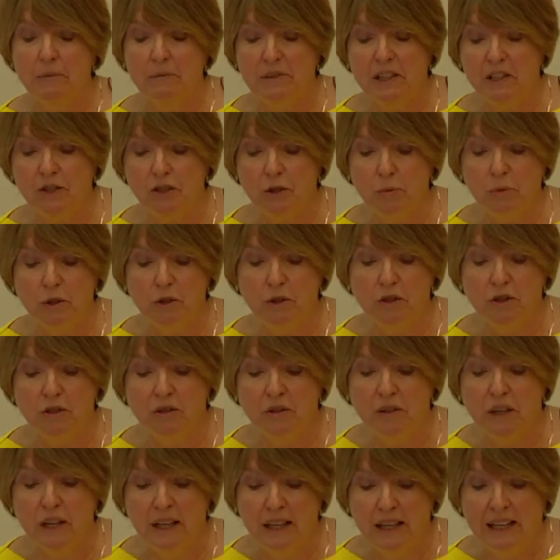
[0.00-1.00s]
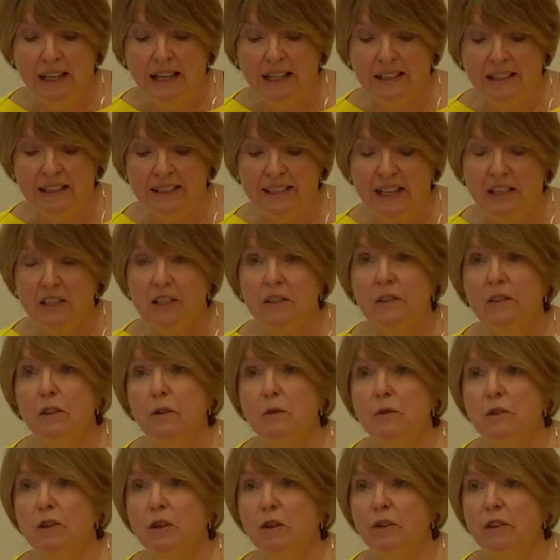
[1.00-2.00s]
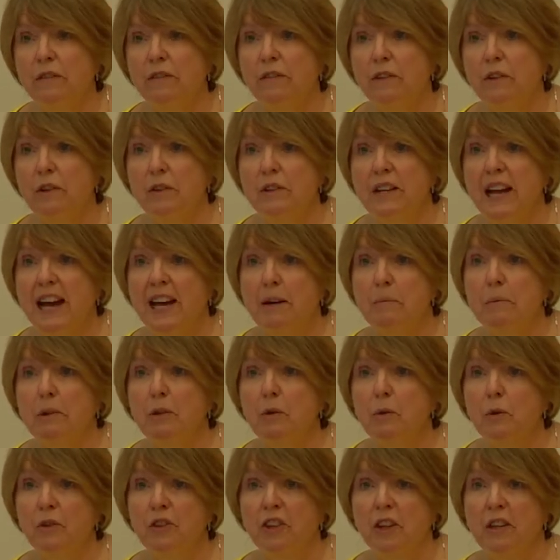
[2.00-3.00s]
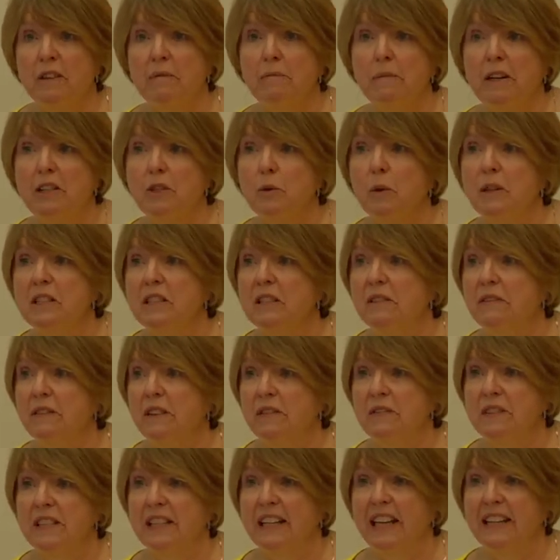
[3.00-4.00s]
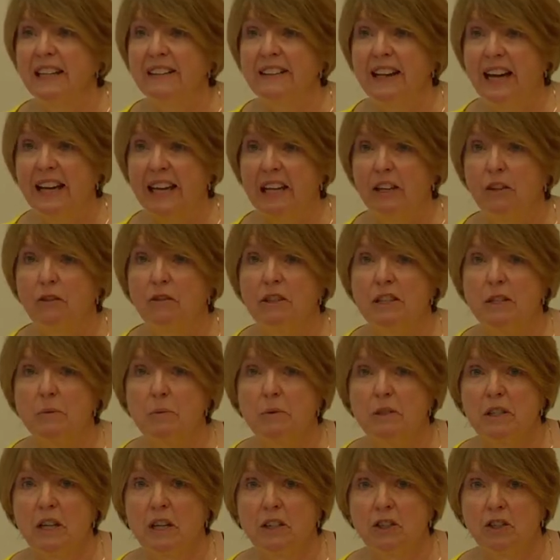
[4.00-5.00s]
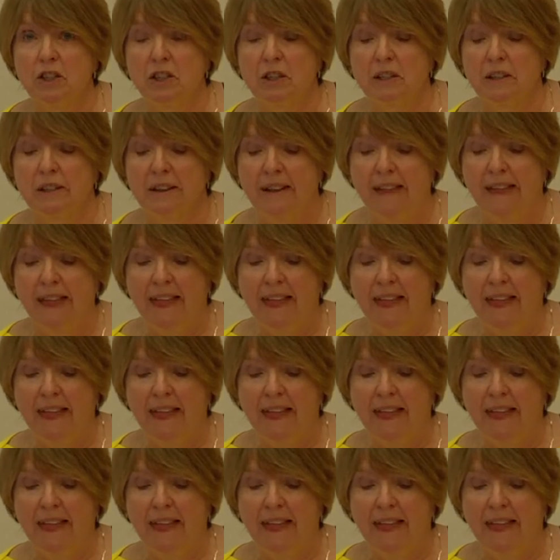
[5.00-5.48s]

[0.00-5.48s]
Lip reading: distribution in the sense of who's got the food now, but also even by 2050 getting that increased production.